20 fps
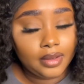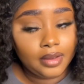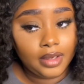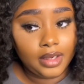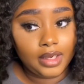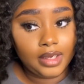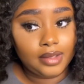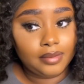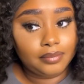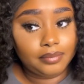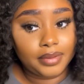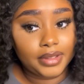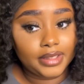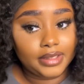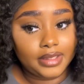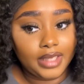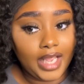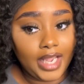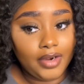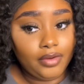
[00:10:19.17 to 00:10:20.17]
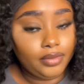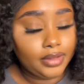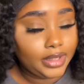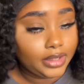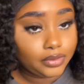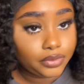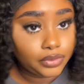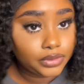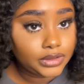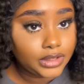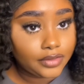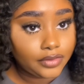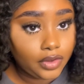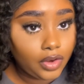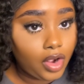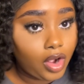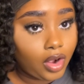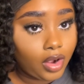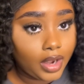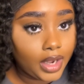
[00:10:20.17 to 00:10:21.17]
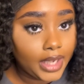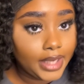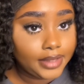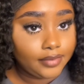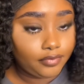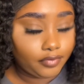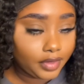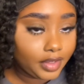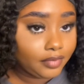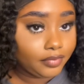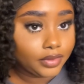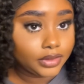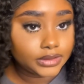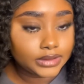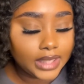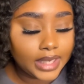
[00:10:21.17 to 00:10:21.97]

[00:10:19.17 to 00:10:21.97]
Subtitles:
But I don't get those other odd flavors.